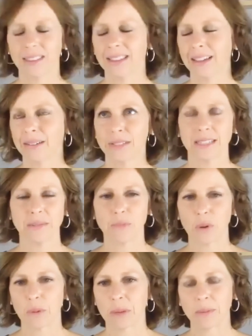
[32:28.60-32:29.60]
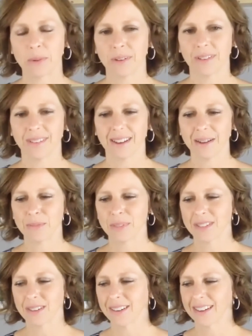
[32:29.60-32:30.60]
would love to see more people
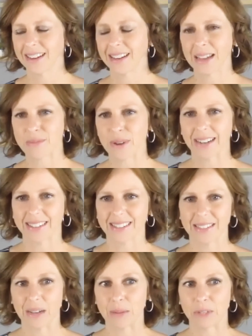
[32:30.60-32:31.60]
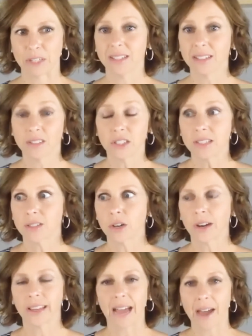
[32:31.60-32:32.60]
start kind of that practice up, just to
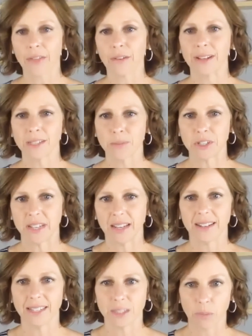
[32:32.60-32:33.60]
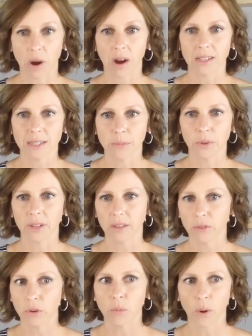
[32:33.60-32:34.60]
start gathering as much data as possible to
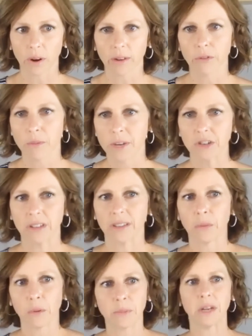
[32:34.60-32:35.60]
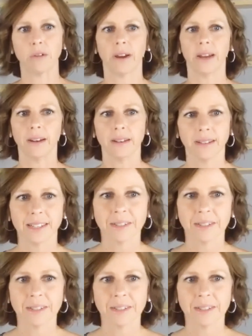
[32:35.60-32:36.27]
give you more information. That would be great.